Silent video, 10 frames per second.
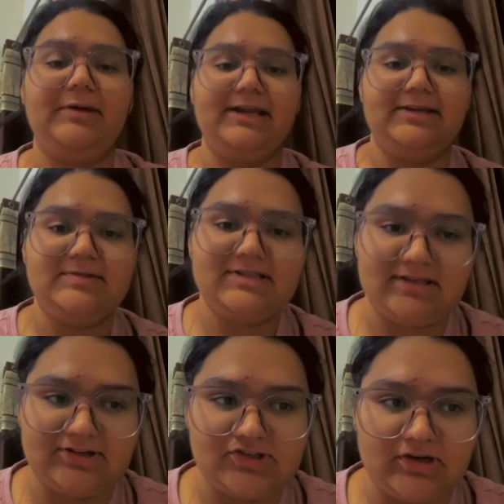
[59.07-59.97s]
my name is
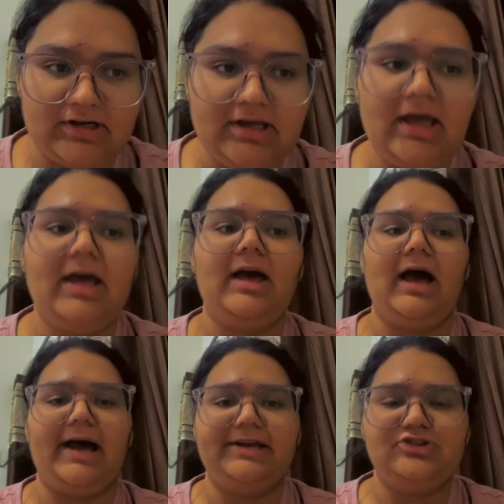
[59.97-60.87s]
Diksha.
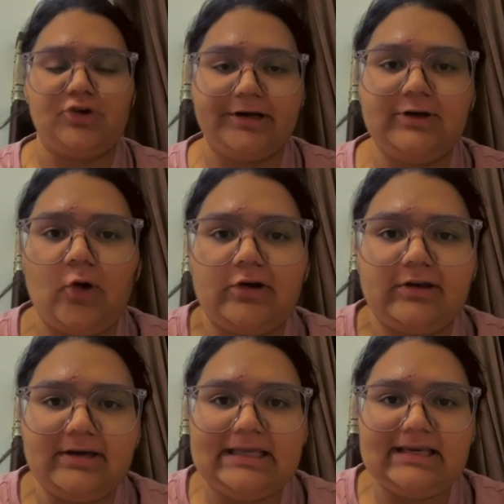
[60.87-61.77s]
I joined
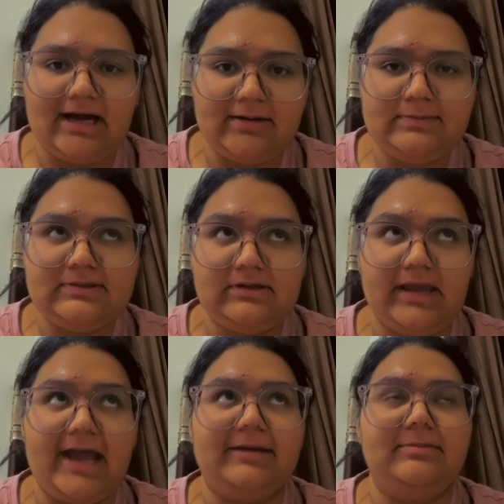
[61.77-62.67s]
Dr. Neelab's
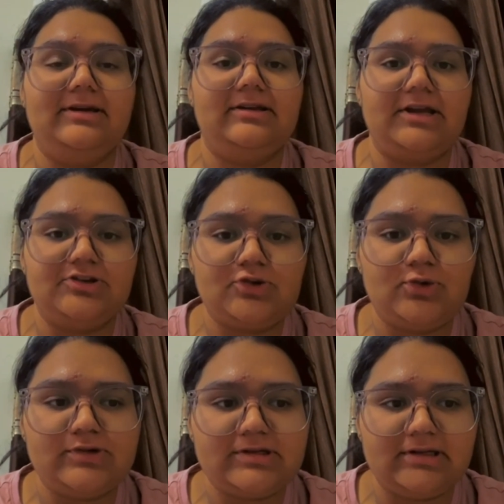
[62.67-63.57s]
GATB crash
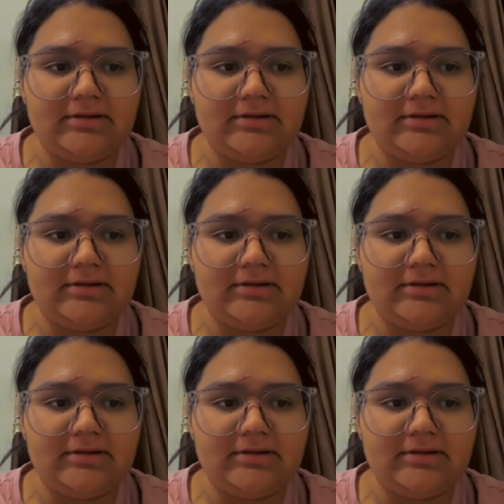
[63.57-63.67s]
course in